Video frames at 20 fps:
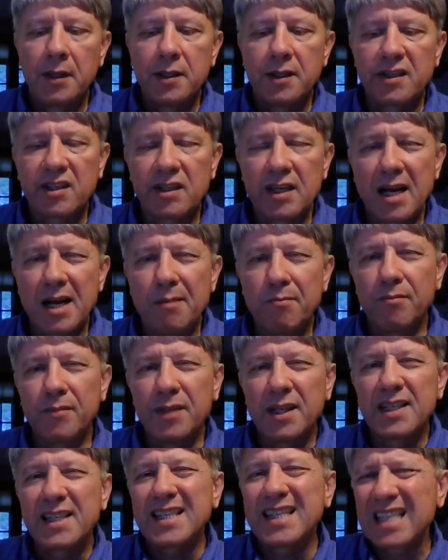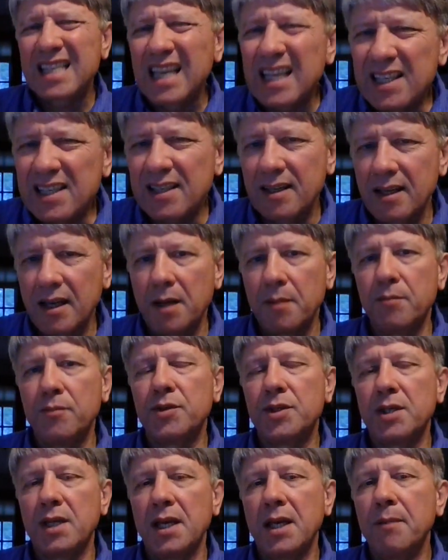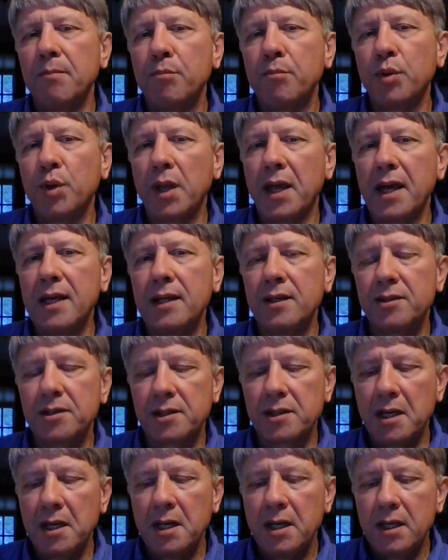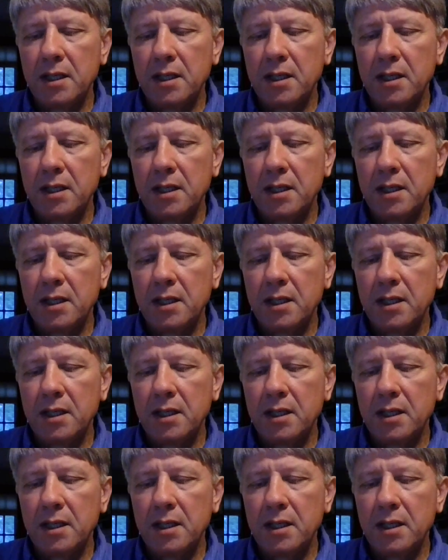some systems in place